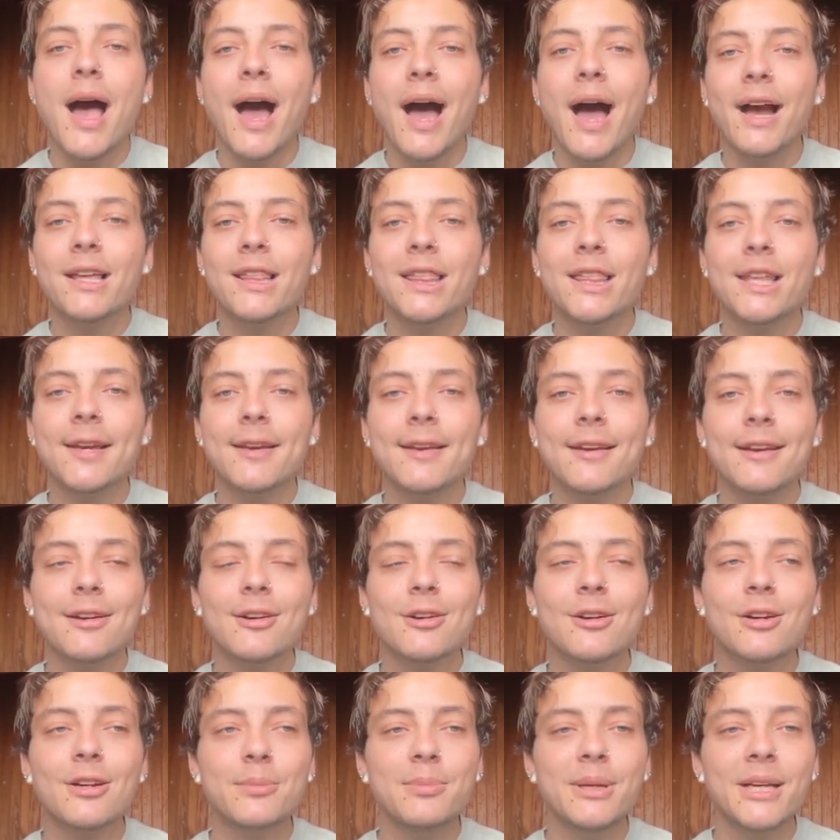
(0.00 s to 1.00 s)
I think it
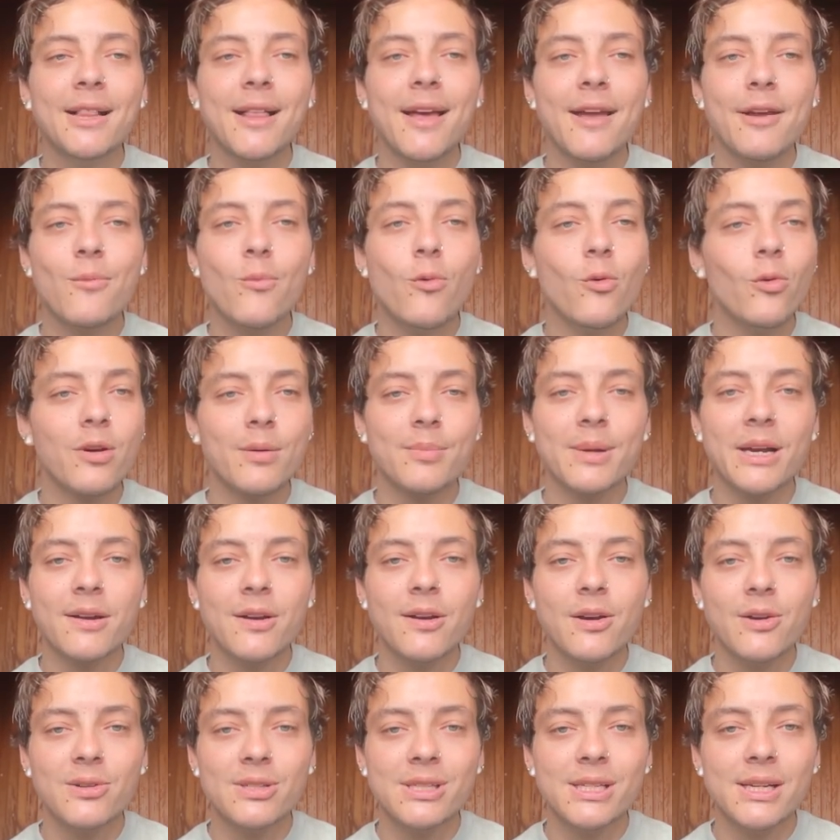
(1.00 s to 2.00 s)
could be like warm and
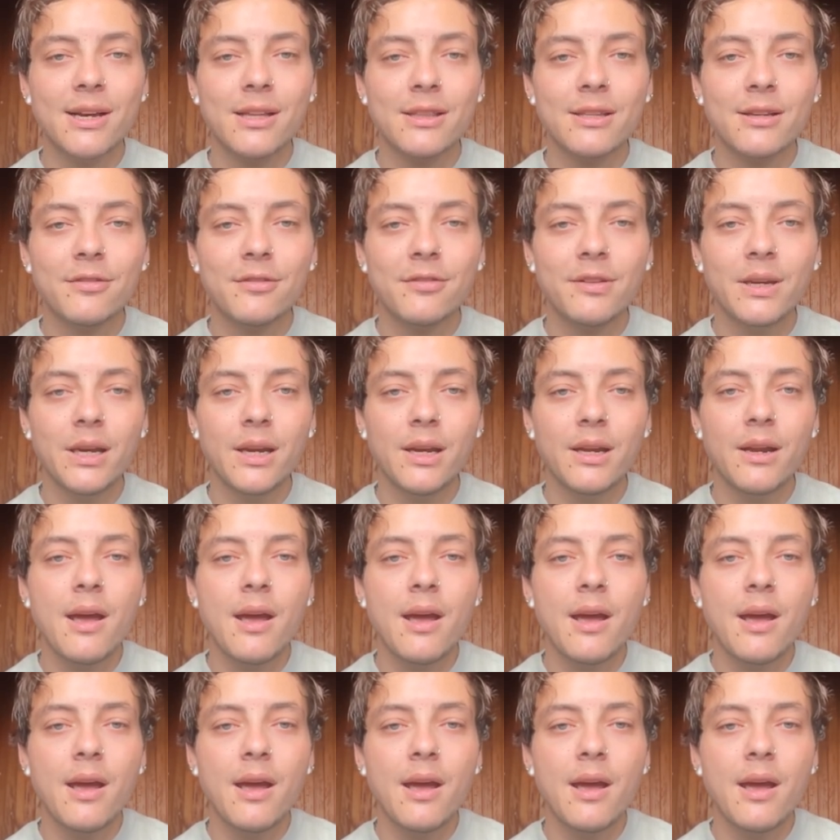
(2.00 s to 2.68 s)
cozy on the feet,